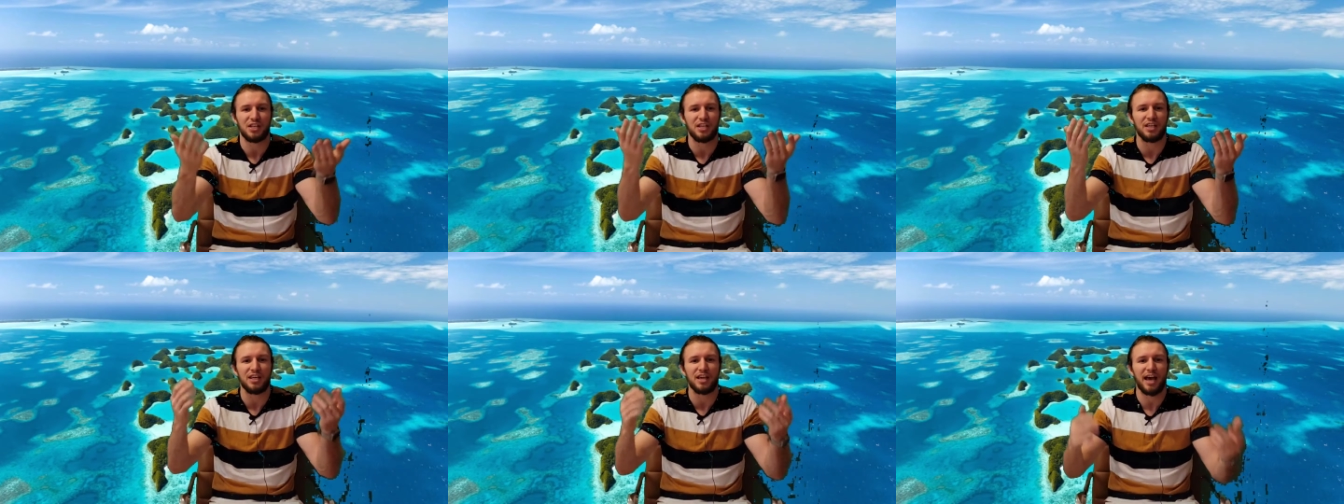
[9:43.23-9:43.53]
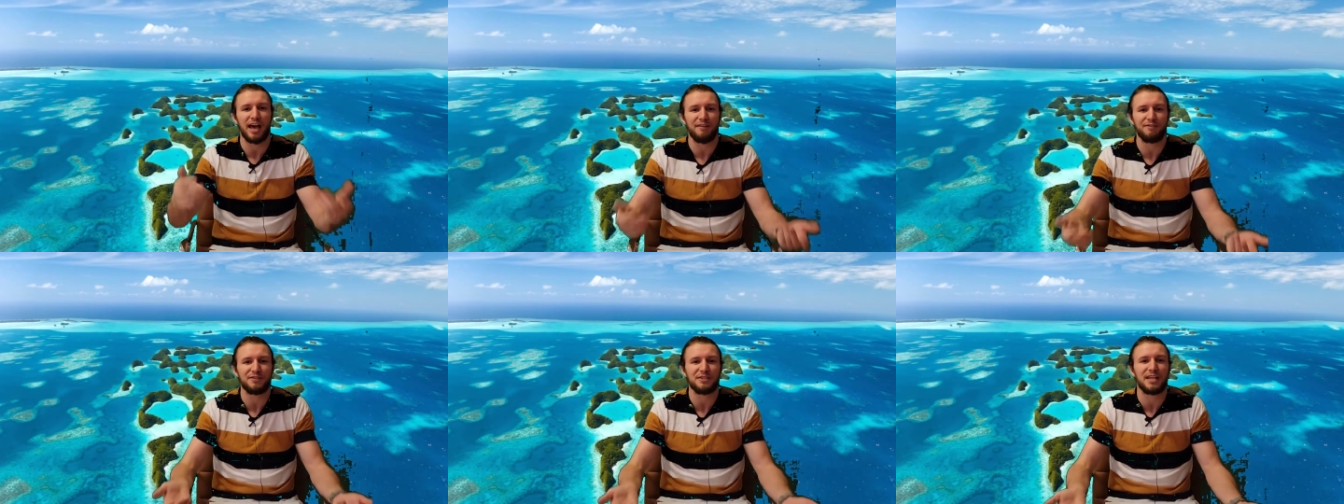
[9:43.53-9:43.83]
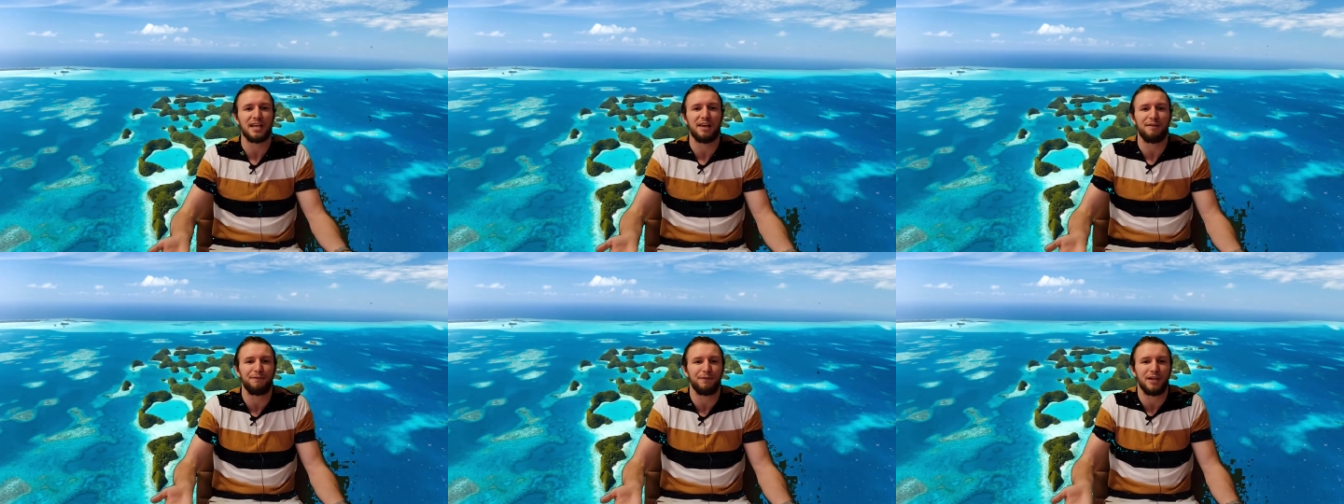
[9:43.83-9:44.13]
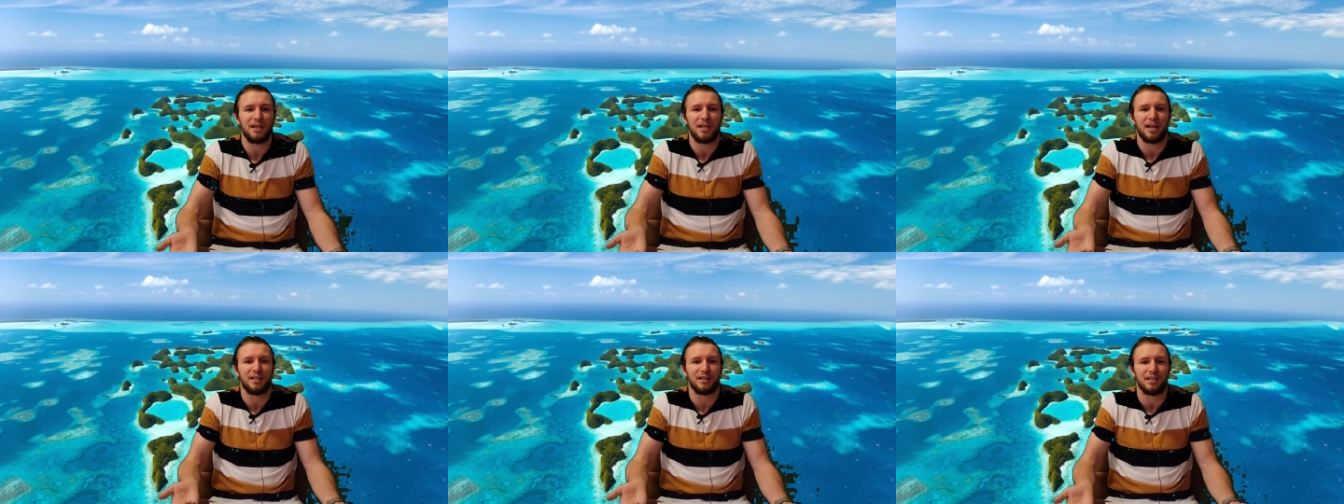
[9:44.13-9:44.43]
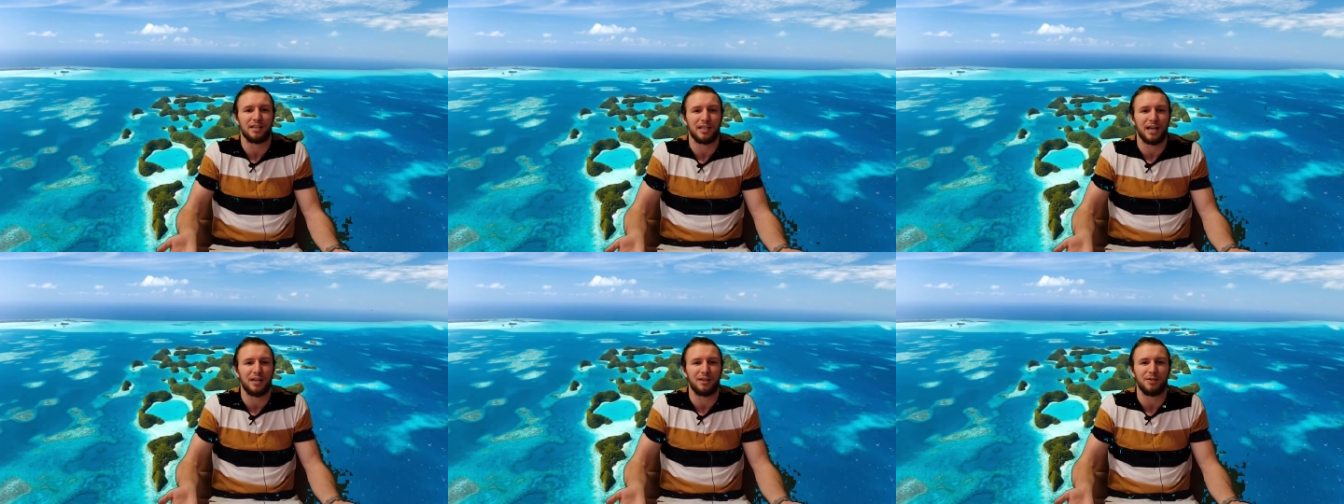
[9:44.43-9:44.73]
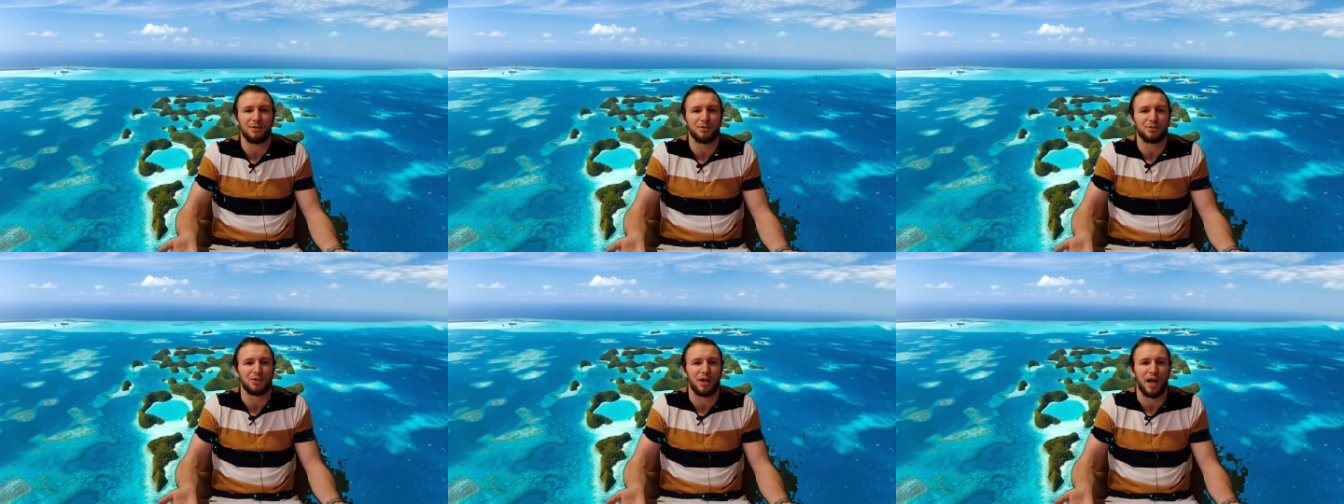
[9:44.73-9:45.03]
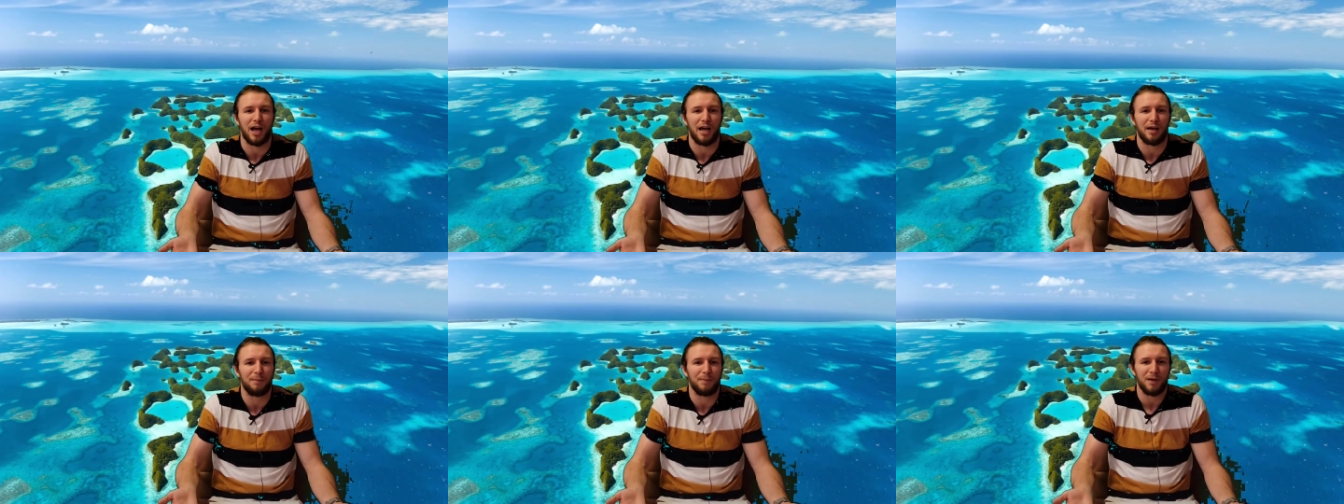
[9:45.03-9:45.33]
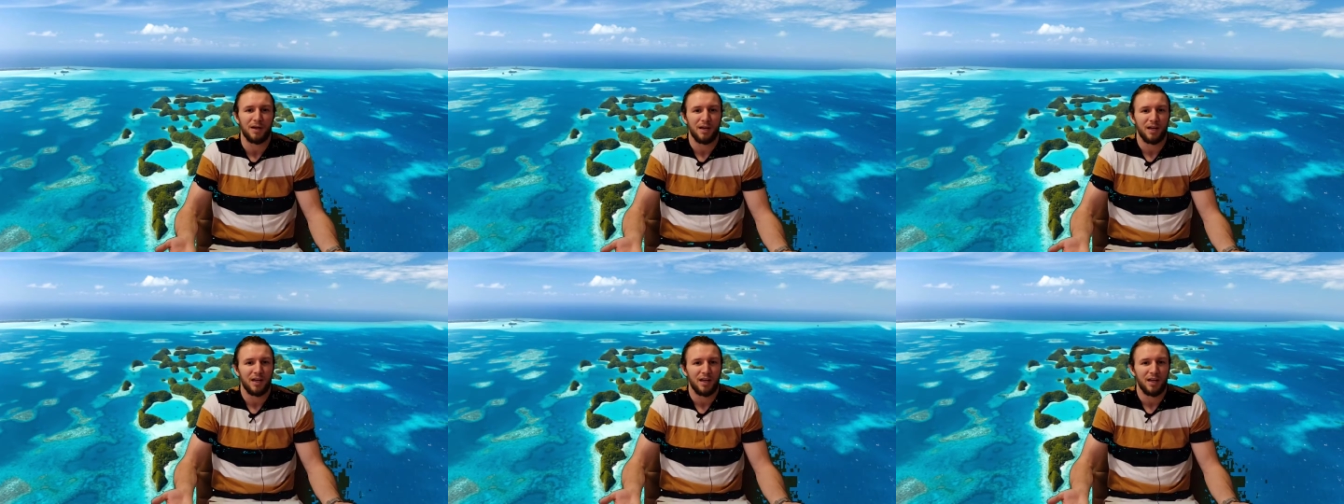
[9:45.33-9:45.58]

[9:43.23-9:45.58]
You have Tiffany on the yellow tribe.